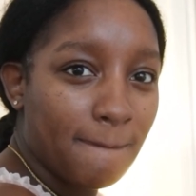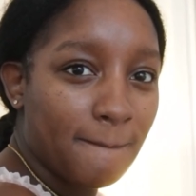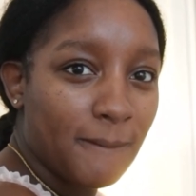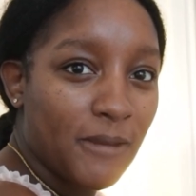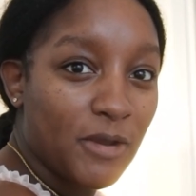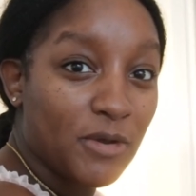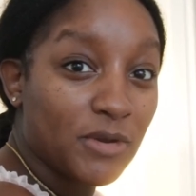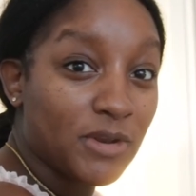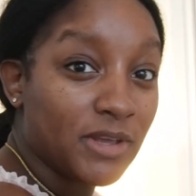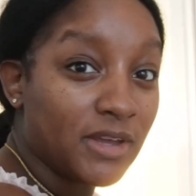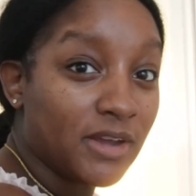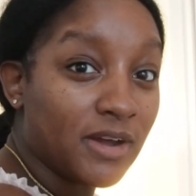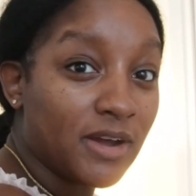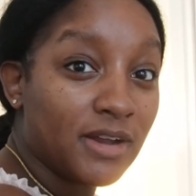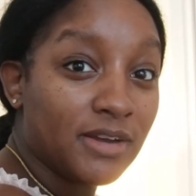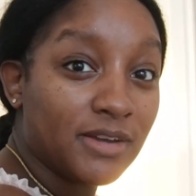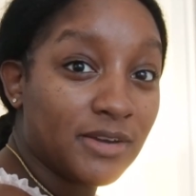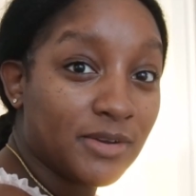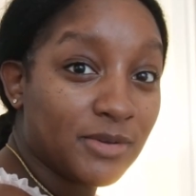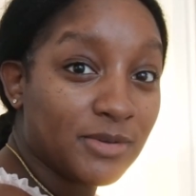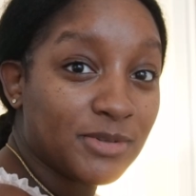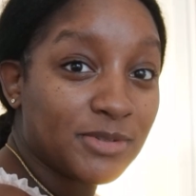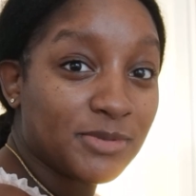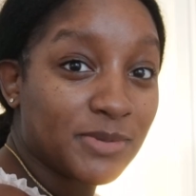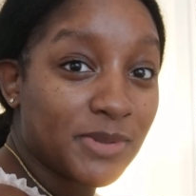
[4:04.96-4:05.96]
only God
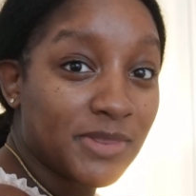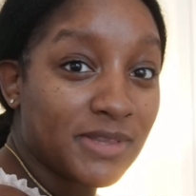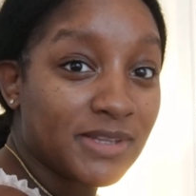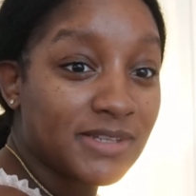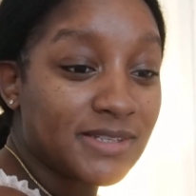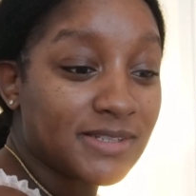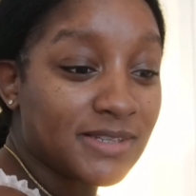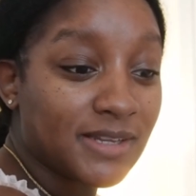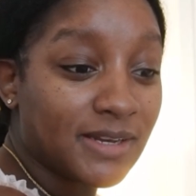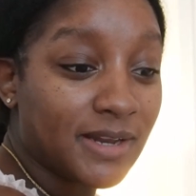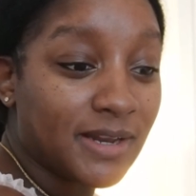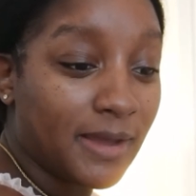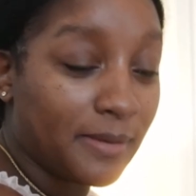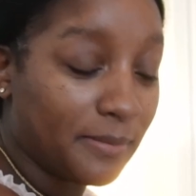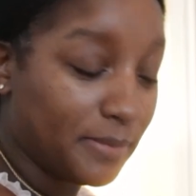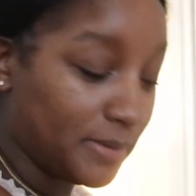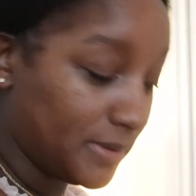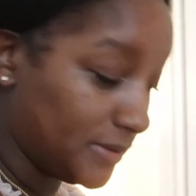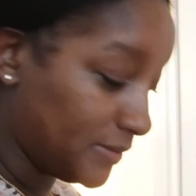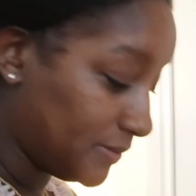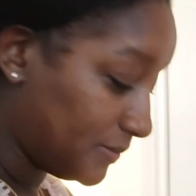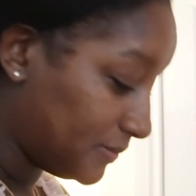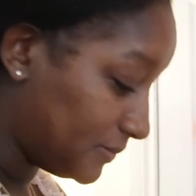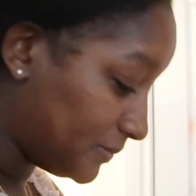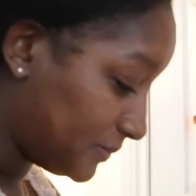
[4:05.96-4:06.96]
knows when that's gonna
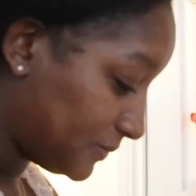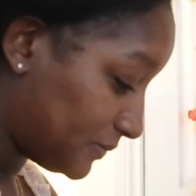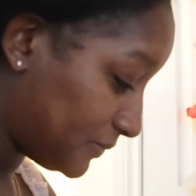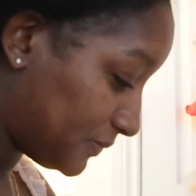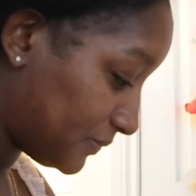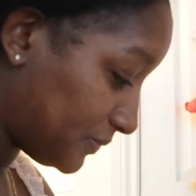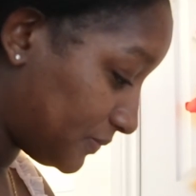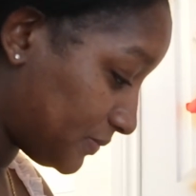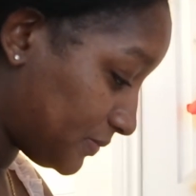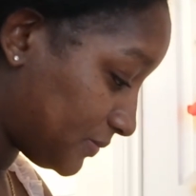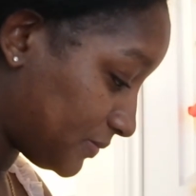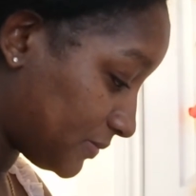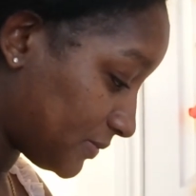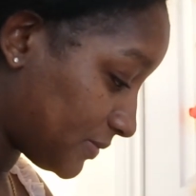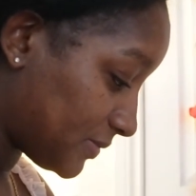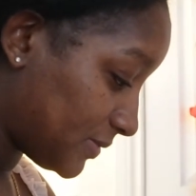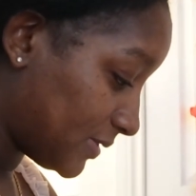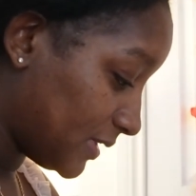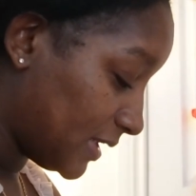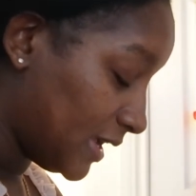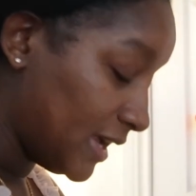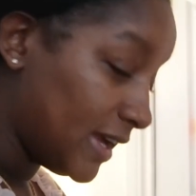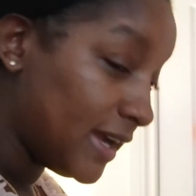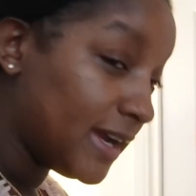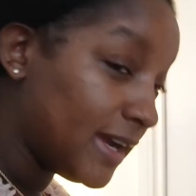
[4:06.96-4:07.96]
happen.
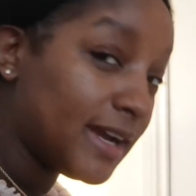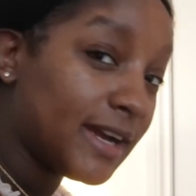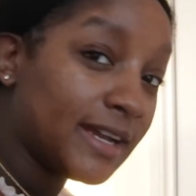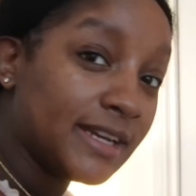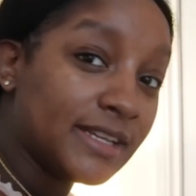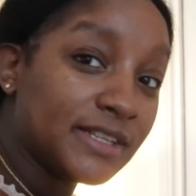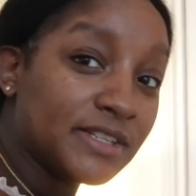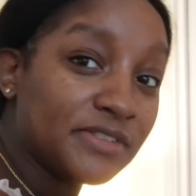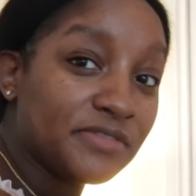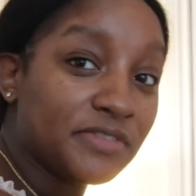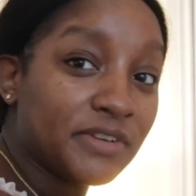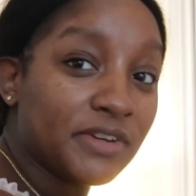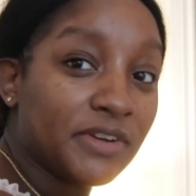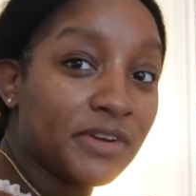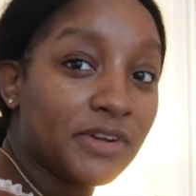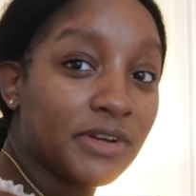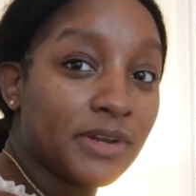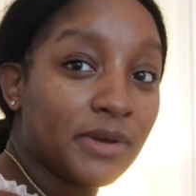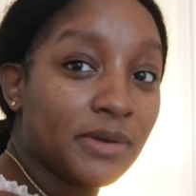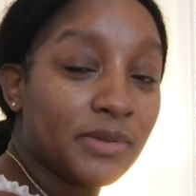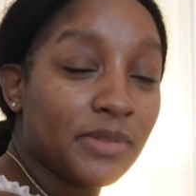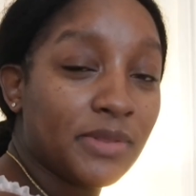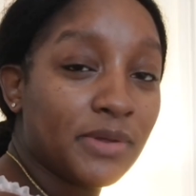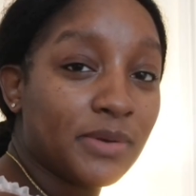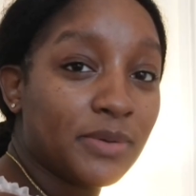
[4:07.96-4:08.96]
I need to figure it
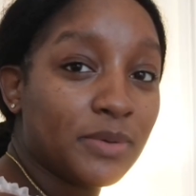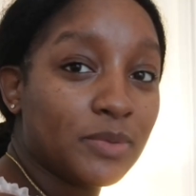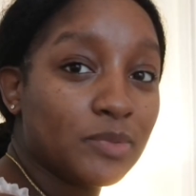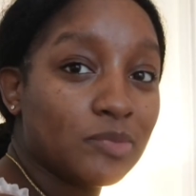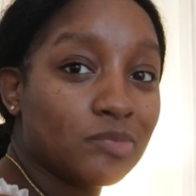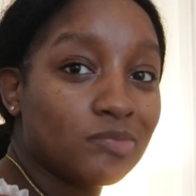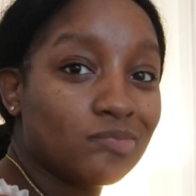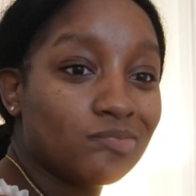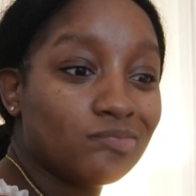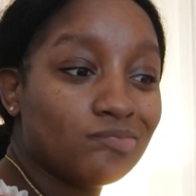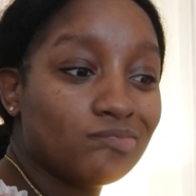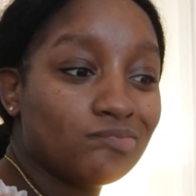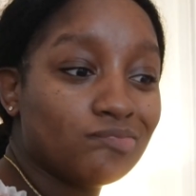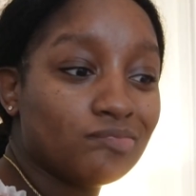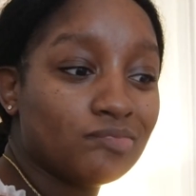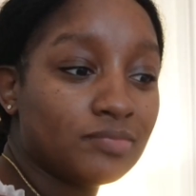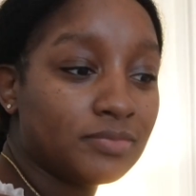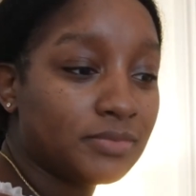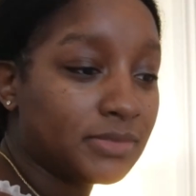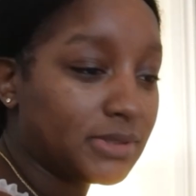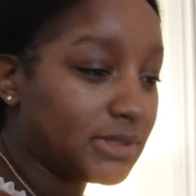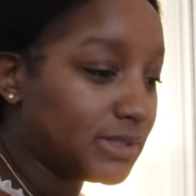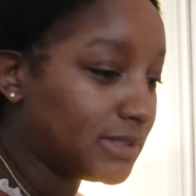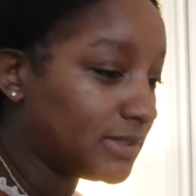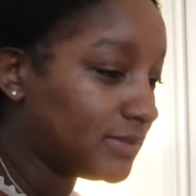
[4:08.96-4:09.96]
out though.
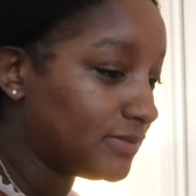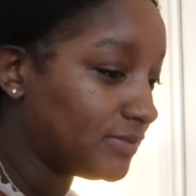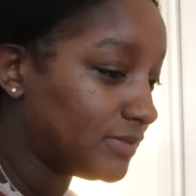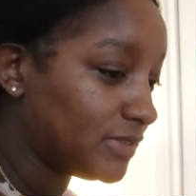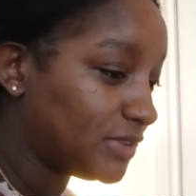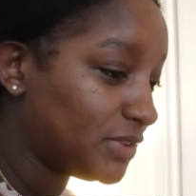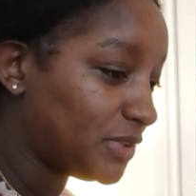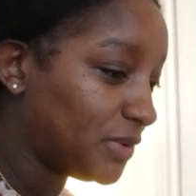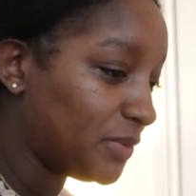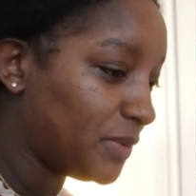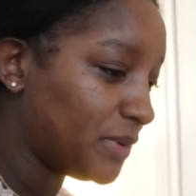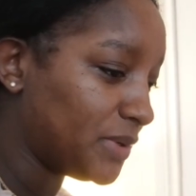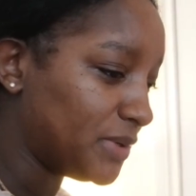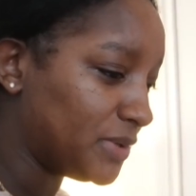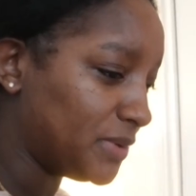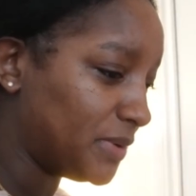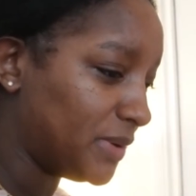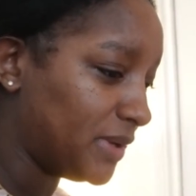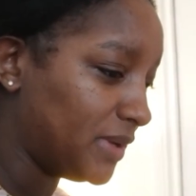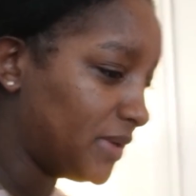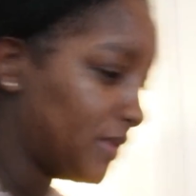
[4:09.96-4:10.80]
But yeah, that's all we're doing.